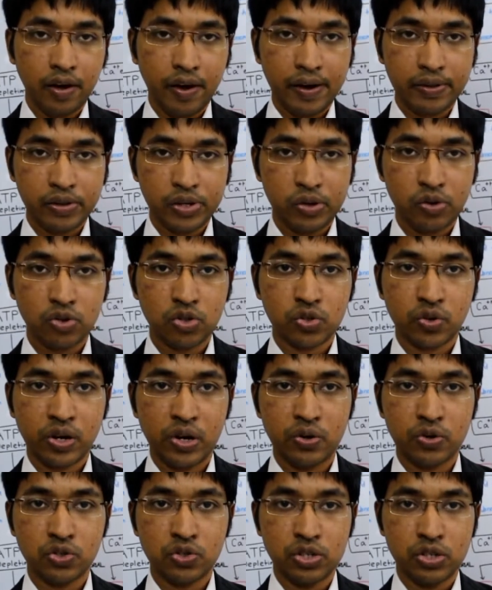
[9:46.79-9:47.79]

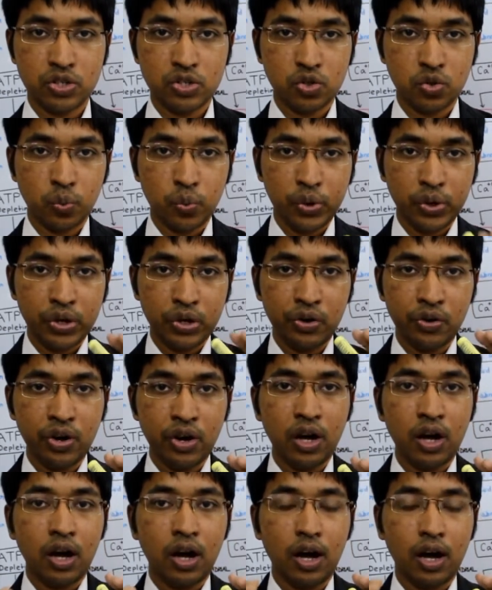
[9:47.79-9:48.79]
Atherosclerosis will
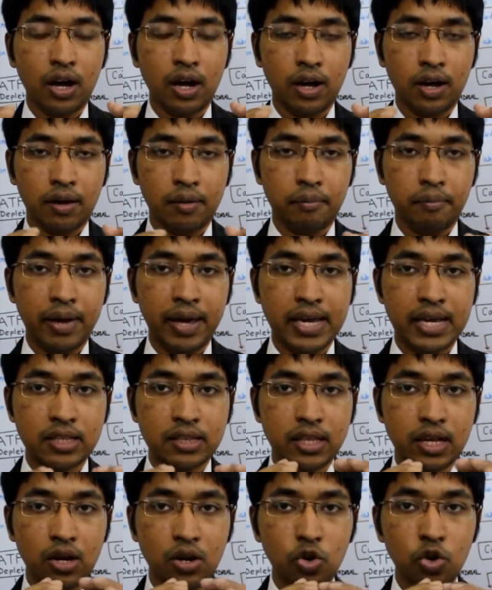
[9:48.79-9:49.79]

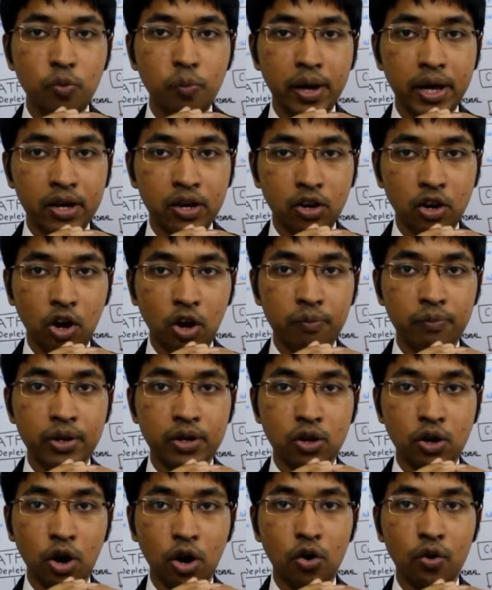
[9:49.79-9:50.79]
make the lumen of
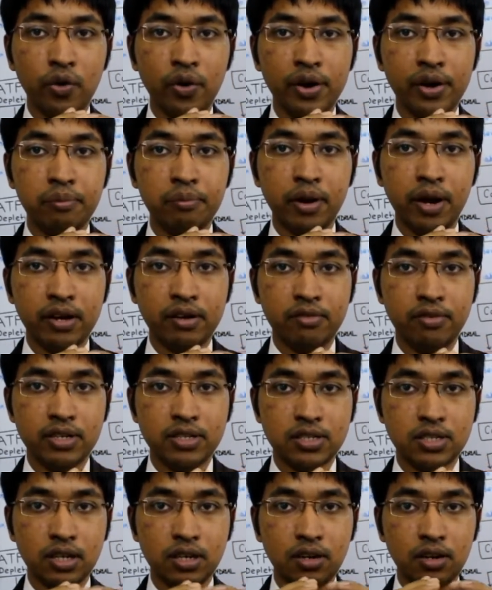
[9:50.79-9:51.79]
the coronary blood
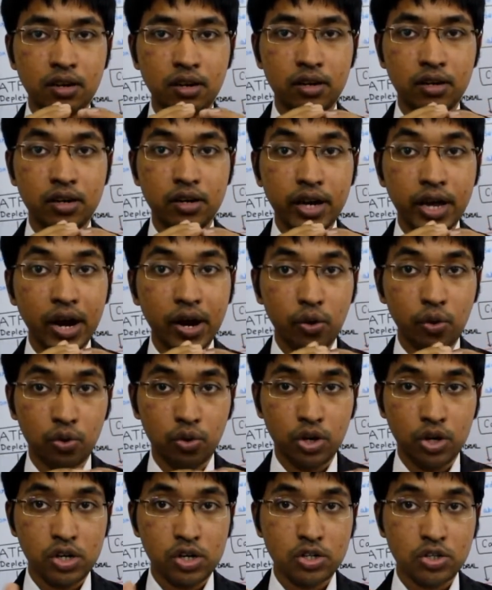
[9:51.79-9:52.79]
vessel
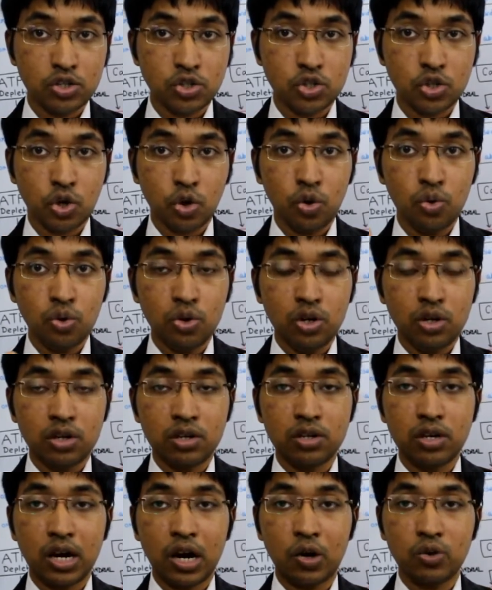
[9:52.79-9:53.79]
narrow. So
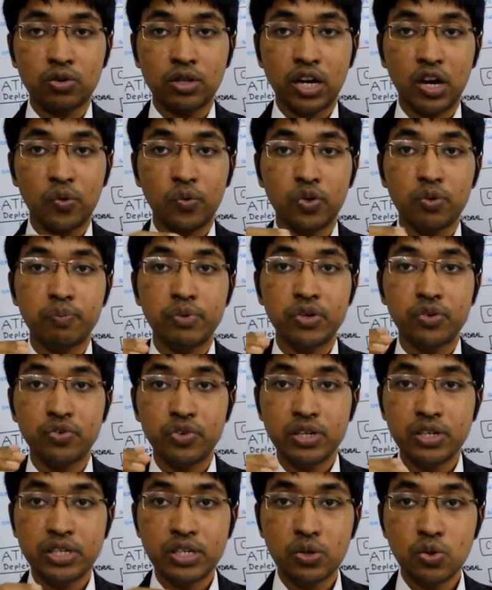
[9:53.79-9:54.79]
now there will be
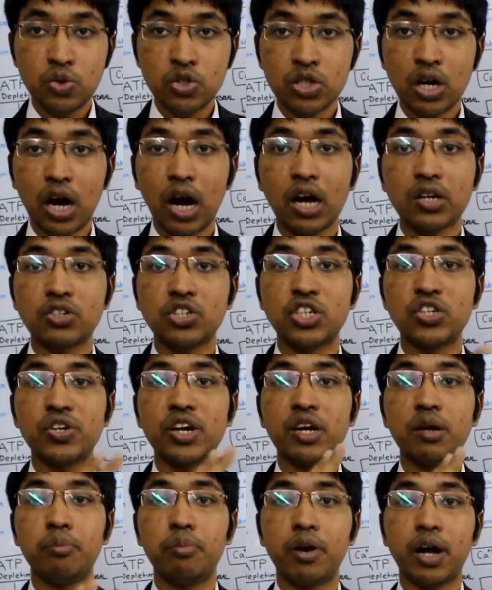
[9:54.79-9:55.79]
reduced
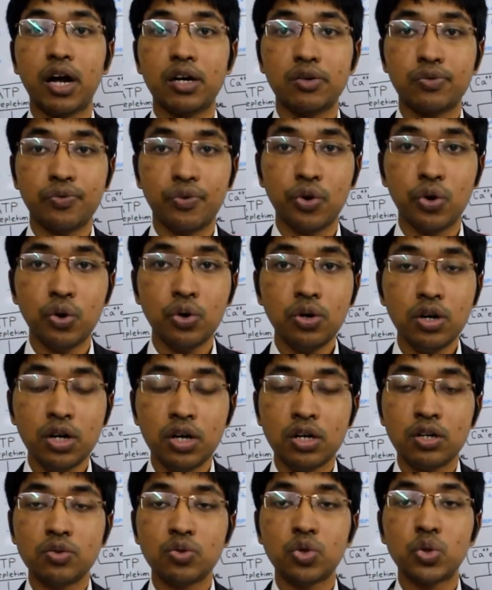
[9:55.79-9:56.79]
arterial blood flow
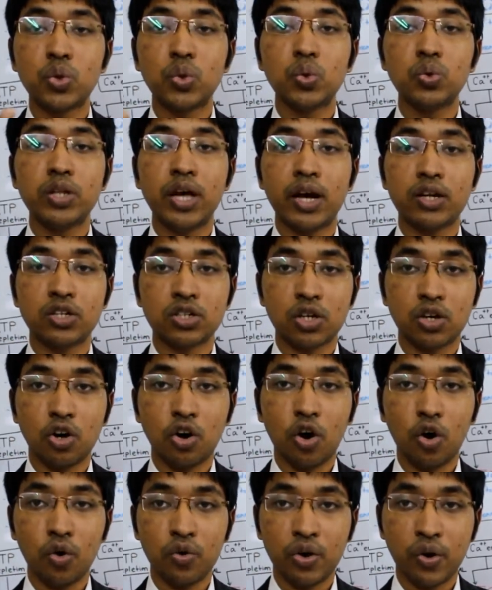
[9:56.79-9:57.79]
through that
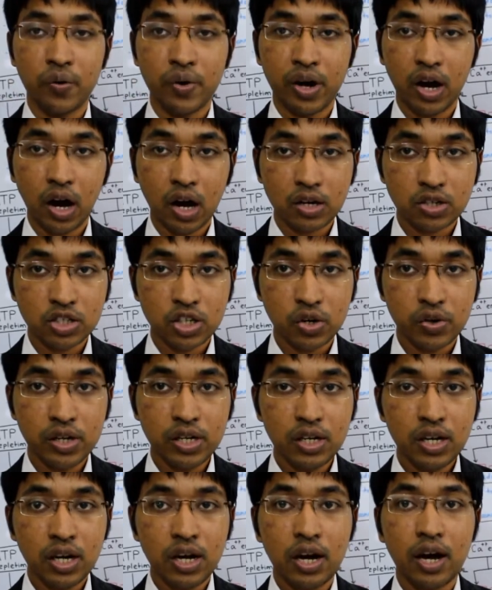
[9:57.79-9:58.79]
coronary
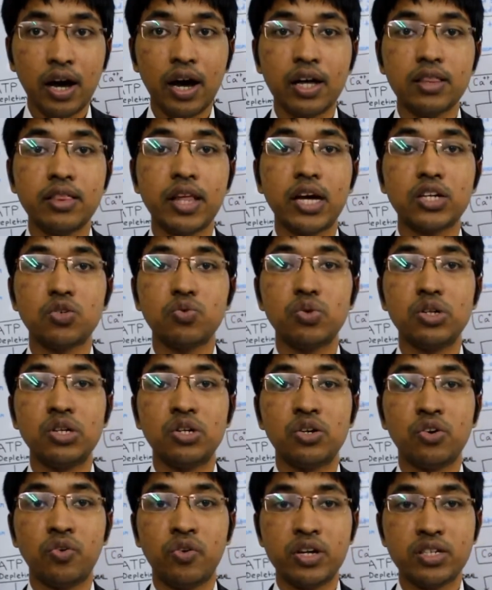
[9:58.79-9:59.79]
artery, and that
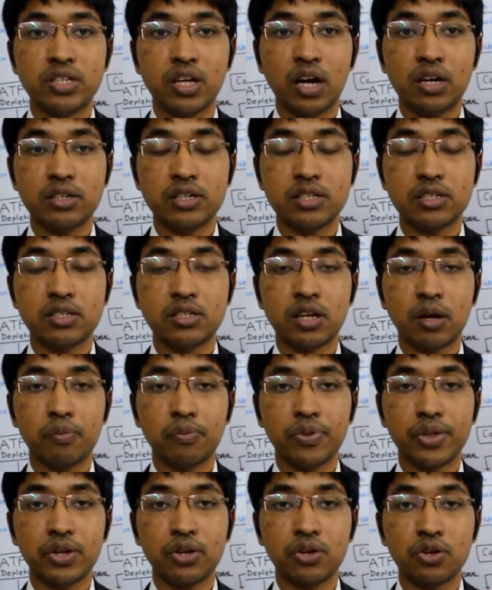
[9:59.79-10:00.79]
will result in
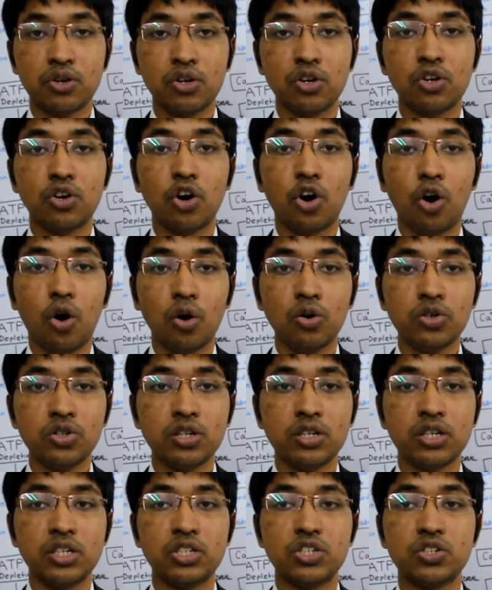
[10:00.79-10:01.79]
something called
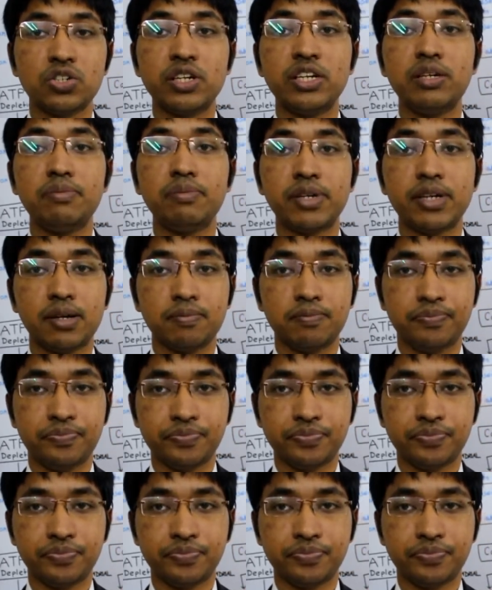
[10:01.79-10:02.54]
ischemia.